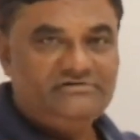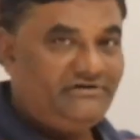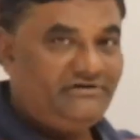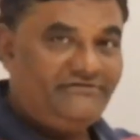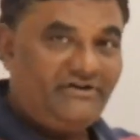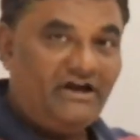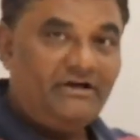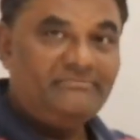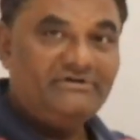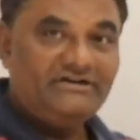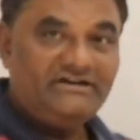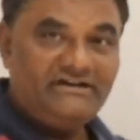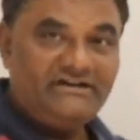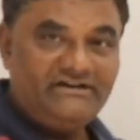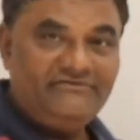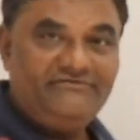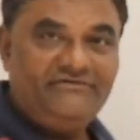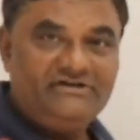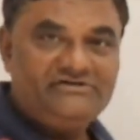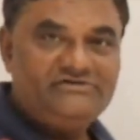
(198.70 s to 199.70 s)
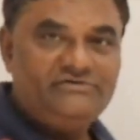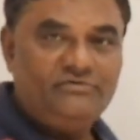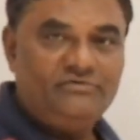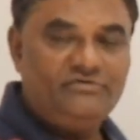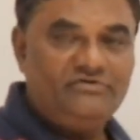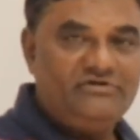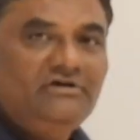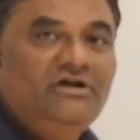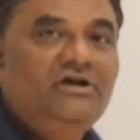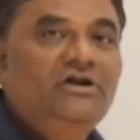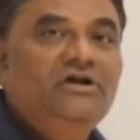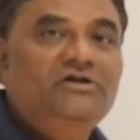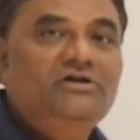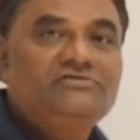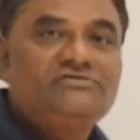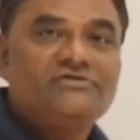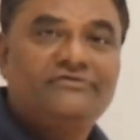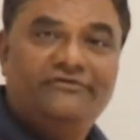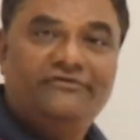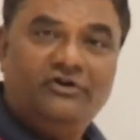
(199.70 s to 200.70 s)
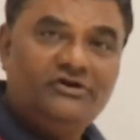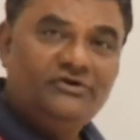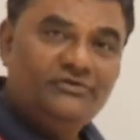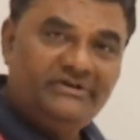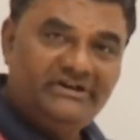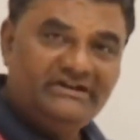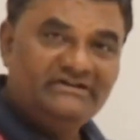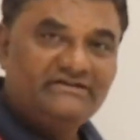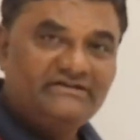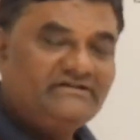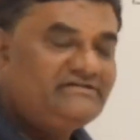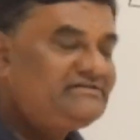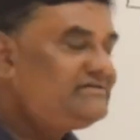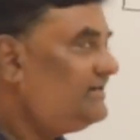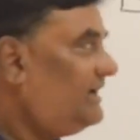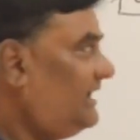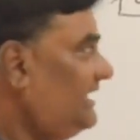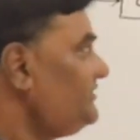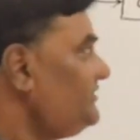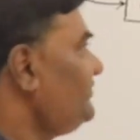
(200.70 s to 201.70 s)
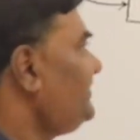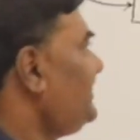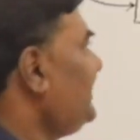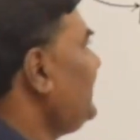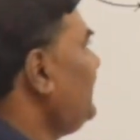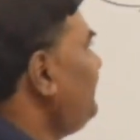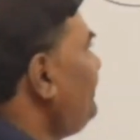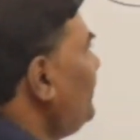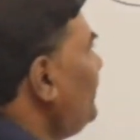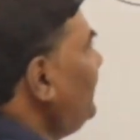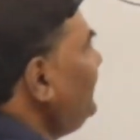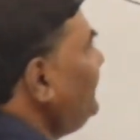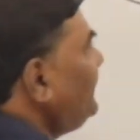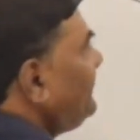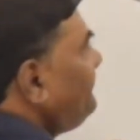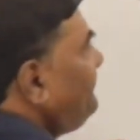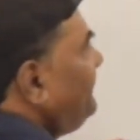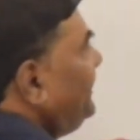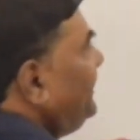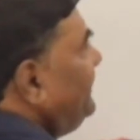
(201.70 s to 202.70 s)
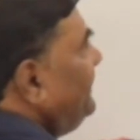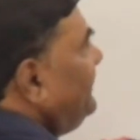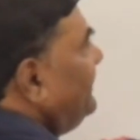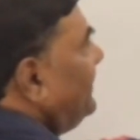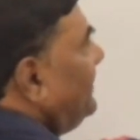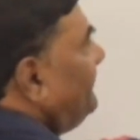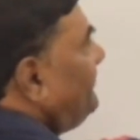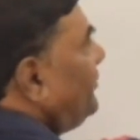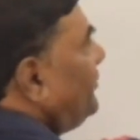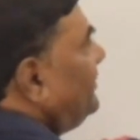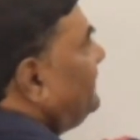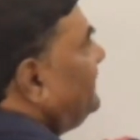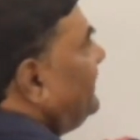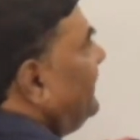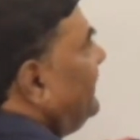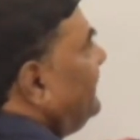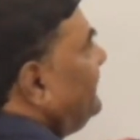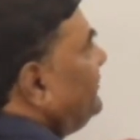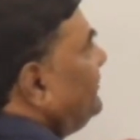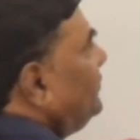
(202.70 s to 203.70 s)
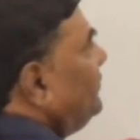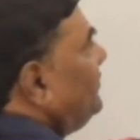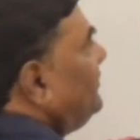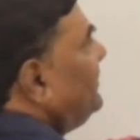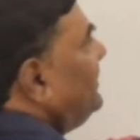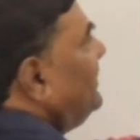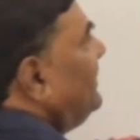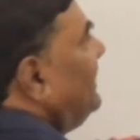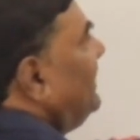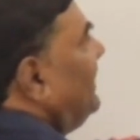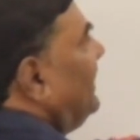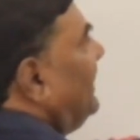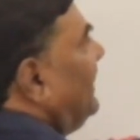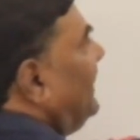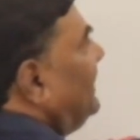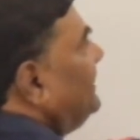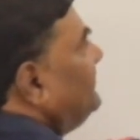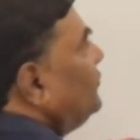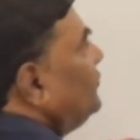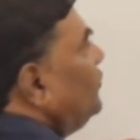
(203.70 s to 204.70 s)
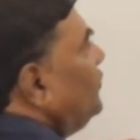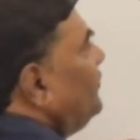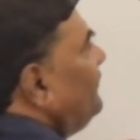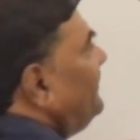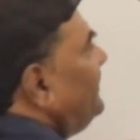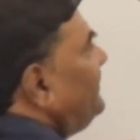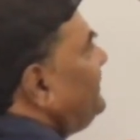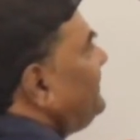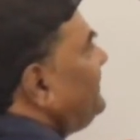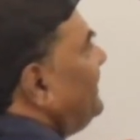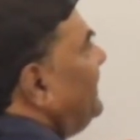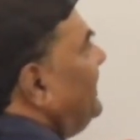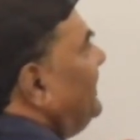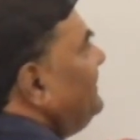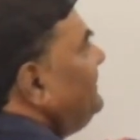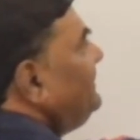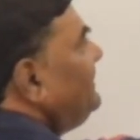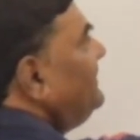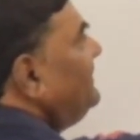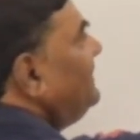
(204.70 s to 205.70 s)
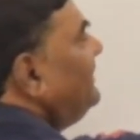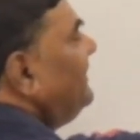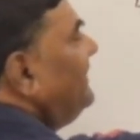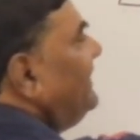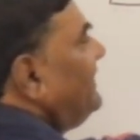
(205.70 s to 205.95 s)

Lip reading: So if I am deleting first node. So for doing this, I should take a pointer P upon head node and move it until